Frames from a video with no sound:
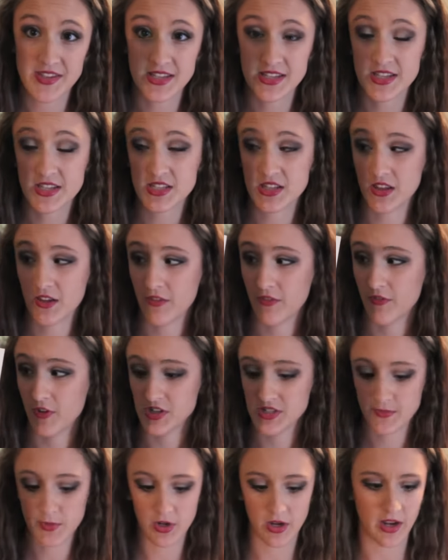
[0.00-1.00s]
This is the
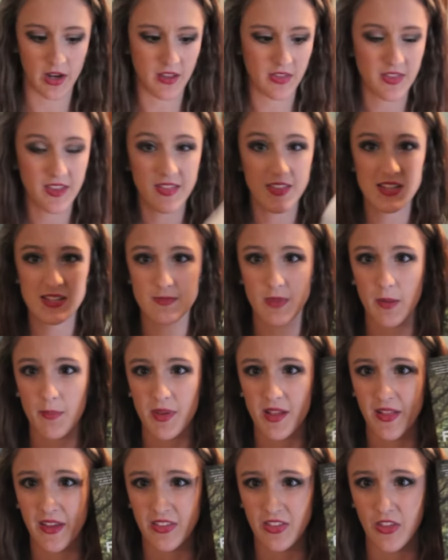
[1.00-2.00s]
first book, and I think this might
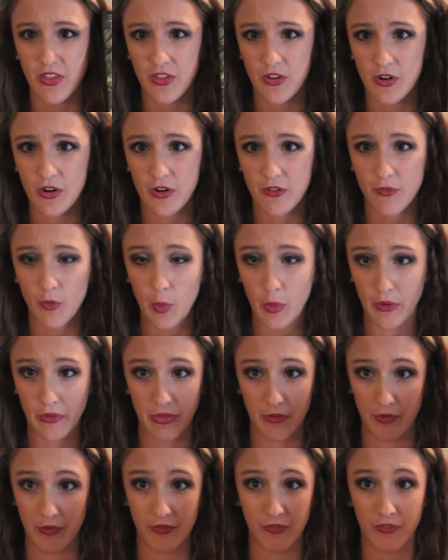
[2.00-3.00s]
be like the third or
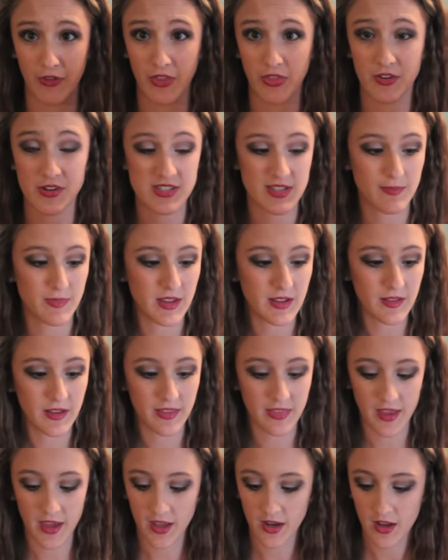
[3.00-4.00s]
fourth or fifth or something
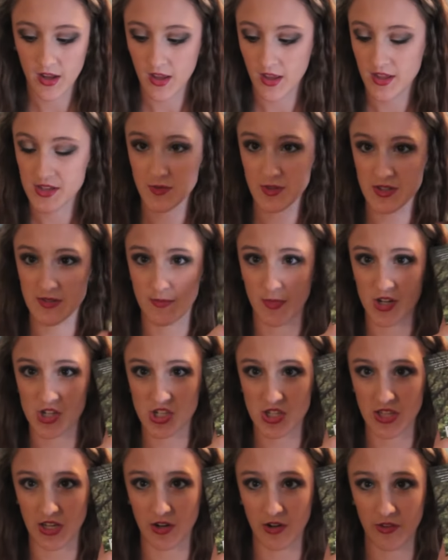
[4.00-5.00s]
like that. This one's
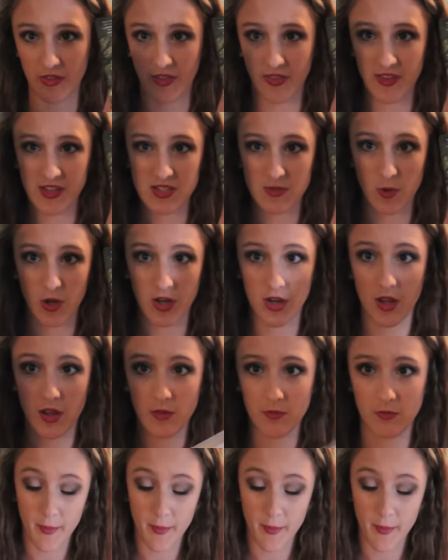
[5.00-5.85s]
much thicker than this one.